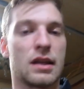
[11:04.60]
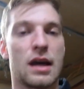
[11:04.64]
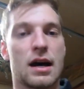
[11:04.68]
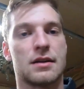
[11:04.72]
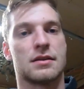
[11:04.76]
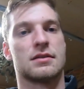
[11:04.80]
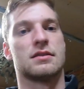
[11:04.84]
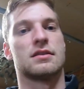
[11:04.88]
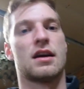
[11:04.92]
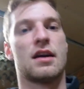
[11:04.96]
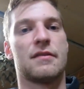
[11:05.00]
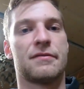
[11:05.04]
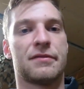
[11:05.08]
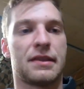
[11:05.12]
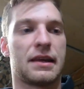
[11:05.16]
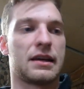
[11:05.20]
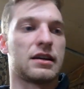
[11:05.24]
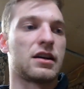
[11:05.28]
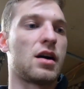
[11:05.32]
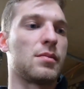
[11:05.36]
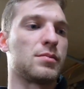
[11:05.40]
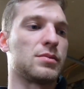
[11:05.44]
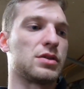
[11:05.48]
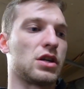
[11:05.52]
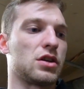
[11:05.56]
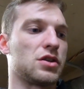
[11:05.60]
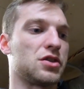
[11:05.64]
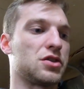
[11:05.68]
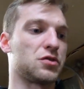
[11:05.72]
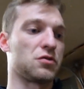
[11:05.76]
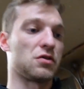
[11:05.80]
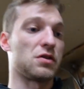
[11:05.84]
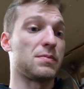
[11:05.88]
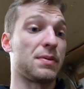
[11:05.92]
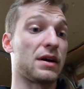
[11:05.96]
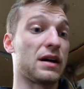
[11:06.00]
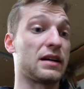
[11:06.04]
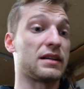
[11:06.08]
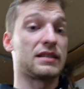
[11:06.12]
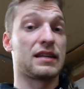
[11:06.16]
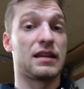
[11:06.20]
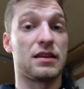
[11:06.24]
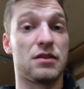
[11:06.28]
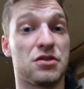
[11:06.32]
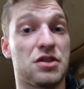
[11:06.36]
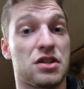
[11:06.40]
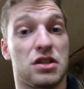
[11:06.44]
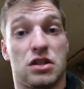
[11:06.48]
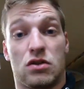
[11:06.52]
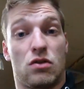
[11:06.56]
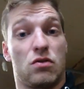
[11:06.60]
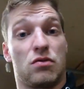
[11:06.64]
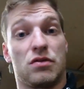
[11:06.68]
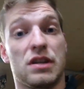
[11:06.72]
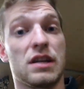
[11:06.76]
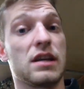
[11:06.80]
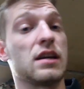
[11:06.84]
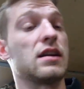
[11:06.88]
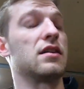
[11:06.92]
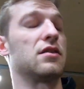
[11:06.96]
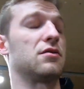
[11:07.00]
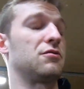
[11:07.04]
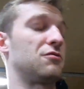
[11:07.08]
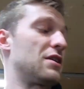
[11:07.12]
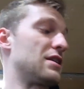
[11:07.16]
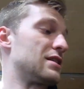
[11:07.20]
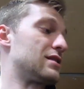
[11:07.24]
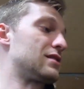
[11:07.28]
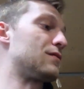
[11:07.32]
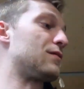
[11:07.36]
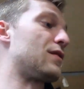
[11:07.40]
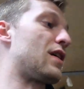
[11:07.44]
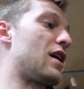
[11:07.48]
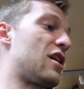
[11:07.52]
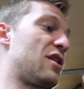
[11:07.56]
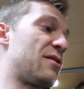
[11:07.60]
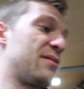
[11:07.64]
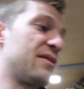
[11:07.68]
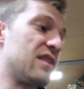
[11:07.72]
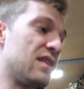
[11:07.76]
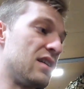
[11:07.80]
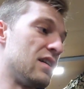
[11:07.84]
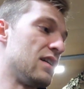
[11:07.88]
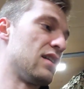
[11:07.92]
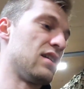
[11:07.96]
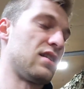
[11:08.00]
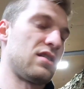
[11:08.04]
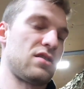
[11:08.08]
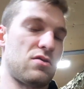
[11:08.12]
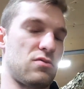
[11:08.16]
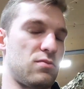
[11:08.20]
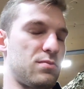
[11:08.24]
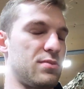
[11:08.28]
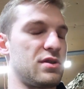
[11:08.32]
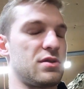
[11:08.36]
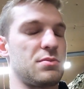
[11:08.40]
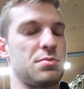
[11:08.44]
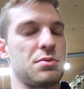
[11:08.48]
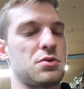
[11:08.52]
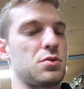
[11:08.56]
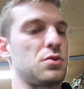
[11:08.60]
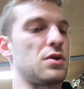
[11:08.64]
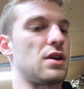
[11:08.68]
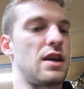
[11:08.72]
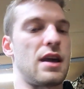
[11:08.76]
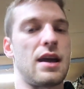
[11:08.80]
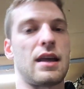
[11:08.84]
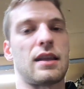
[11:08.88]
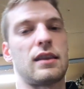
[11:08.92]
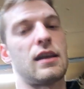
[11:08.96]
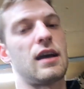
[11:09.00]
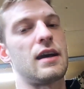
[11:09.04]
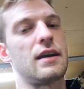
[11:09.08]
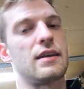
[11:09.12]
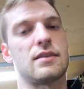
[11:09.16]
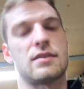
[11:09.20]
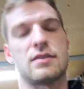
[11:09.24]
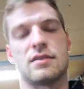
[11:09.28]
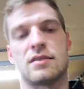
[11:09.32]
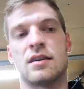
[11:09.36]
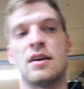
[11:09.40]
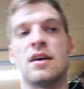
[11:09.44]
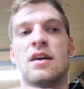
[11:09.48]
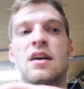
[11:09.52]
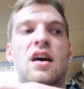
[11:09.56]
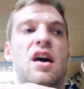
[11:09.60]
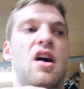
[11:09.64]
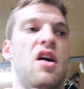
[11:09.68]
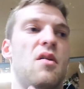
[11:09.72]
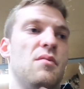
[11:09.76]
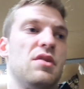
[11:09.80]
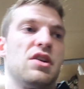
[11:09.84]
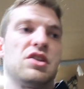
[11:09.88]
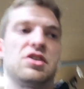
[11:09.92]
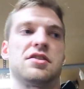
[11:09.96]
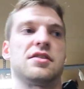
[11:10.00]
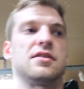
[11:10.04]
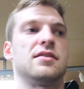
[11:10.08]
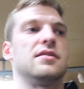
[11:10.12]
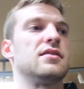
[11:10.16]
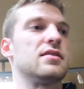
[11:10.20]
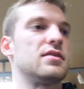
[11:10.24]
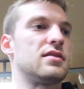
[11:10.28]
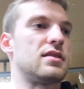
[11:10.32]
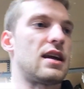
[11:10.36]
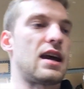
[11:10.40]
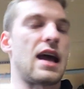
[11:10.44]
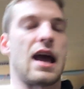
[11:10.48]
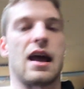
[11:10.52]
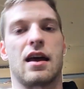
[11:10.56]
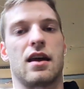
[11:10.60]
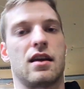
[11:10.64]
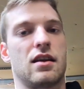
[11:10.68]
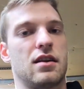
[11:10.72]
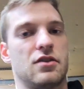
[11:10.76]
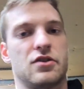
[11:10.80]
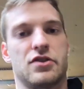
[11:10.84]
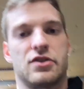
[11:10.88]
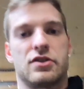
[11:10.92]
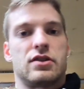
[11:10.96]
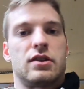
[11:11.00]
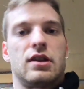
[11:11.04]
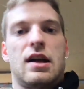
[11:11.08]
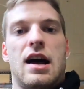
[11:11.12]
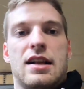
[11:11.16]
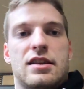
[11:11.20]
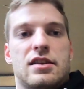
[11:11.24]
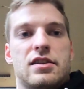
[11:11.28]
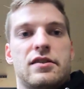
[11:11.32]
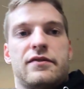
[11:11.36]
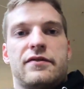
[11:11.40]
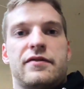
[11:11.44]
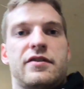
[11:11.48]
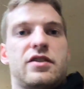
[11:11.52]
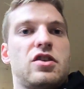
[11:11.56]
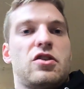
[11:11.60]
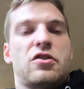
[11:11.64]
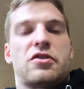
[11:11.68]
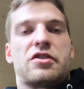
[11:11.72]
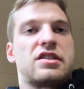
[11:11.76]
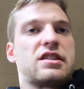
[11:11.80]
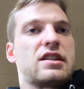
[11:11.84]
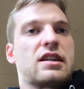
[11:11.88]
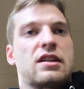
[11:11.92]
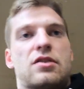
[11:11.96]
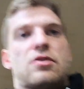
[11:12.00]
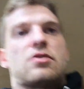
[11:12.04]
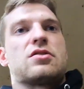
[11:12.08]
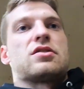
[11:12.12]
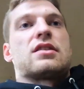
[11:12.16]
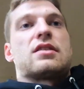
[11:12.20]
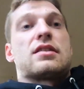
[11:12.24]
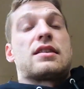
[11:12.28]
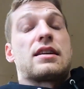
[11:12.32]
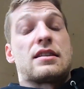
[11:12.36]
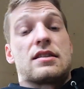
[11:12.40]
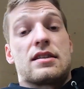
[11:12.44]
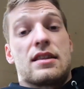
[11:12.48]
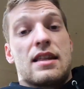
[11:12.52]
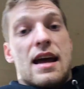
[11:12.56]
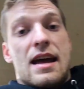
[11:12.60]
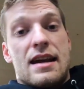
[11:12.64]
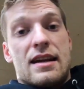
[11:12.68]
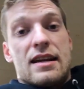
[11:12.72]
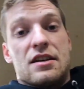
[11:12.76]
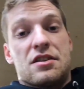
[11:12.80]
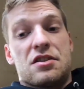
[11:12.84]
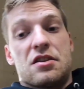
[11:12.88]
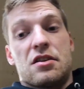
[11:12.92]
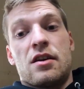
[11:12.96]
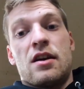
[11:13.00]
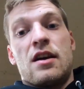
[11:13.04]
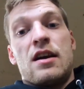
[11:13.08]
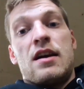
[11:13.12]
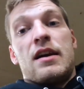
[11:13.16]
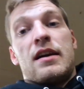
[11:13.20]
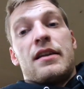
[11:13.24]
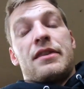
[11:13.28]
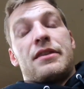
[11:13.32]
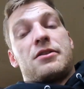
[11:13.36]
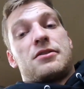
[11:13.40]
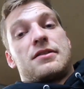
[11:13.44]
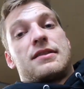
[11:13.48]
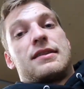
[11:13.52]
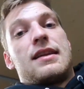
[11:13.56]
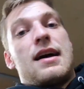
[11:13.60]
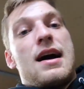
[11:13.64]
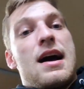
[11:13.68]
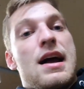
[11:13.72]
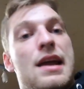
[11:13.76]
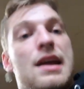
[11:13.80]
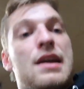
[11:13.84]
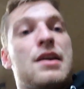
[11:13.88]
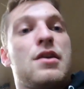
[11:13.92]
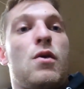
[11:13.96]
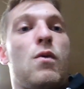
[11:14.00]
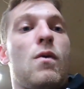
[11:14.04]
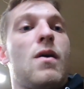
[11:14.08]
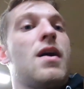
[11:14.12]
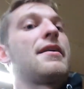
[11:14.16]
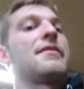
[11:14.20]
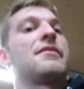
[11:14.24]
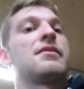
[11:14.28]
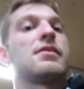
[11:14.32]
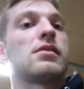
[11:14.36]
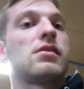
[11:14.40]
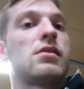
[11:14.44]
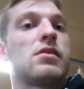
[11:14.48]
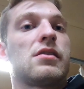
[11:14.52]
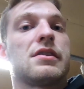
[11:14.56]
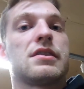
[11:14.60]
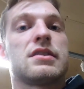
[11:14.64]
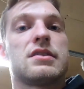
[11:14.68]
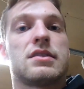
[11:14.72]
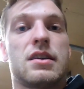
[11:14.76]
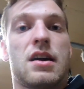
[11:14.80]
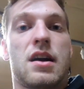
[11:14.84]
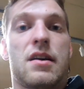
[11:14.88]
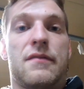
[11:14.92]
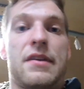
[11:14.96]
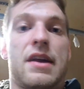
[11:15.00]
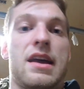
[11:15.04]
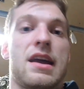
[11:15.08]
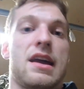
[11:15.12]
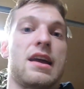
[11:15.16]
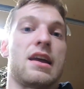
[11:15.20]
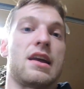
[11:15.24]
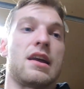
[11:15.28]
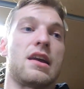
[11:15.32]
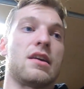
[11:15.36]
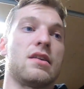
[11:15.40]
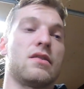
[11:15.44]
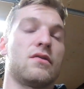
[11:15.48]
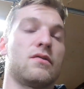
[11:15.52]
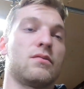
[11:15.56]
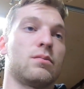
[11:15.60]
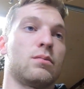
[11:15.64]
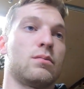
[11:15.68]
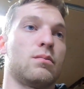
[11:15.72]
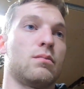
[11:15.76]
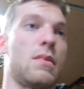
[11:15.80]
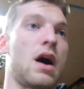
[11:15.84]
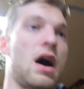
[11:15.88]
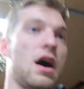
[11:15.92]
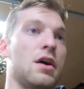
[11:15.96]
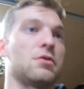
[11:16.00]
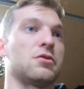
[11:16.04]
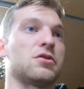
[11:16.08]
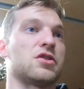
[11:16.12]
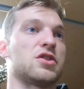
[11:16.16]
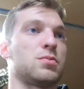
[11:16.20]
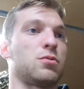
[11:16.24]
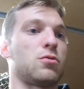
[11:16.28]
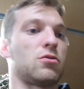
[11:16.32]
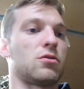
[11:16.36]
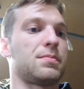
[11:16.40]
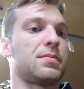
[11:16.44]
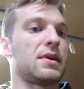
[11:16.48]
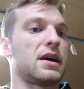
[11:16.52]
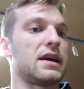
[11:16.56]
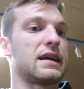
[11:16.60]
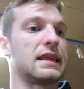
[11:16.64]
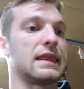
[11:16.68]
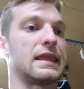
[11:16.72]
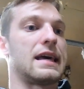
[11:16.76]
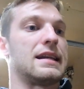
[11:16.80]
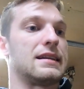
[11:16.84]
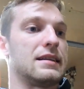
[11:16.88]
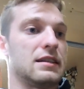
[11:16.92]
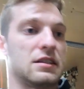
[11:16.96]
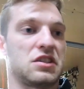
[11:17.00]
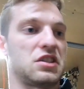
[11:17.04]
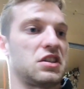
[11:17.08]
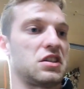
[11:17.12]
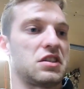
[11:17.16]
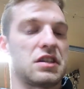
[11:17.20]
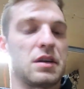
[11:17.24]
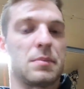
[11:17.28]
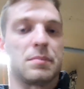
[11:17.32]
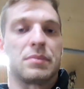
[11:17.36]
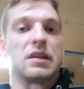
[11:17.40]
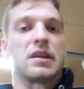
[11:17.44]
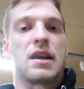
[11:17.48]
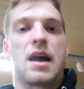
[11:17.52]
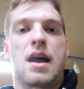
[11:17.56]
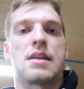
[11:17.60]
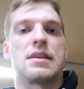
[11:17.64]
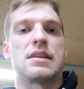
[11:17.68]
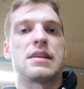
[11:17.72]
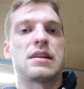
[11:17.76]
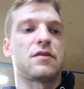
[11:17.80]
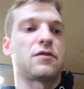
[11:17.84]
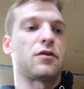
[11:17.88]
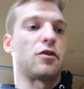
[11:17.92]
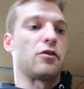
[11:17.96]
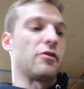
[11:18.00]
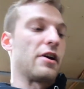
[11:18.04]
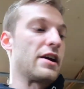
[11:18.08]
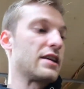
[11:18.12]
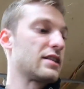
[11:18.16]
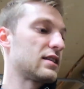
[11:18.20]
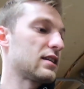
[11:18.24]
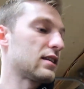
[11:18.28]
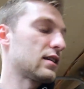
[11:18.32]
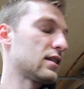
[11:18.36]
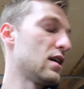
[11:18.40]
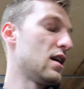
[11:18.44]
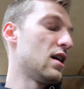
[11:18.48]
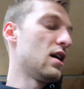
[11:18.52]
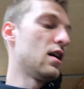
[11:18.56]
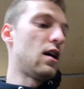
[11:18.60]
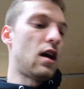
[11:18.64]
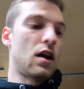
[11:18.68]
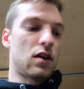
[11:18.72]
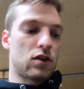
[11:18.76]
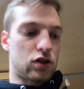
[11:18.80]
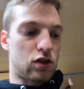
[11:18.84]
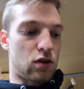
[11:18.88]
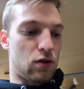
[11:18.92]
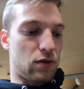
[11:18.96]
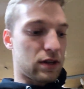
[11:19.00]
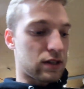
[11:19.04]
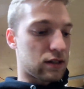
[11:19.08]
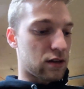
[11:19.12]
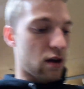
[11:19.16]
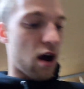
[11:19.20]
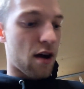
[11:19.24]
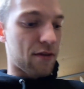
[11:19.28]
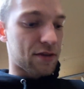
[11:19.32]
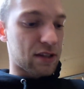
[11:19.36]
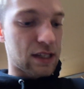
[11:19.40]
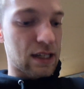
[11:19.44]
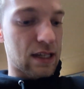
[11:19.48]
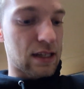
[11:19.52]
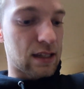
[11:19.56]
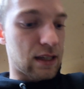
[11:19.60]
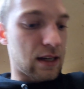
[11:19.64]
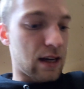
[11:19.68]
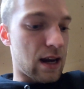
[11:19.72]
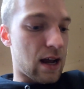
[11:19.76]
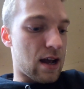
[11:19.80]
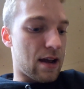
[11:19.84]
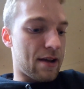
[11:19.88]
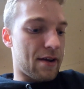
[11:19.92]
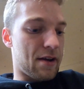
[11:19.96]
a lot of stuff that comes on street bikes that you just don't need in a race environment. You know, between headlights, emissions, and just lots of turn signals and things of that nature. There's a lot in a wiring harness of a modern sport bike that is just simply not needed for racing. So this off season,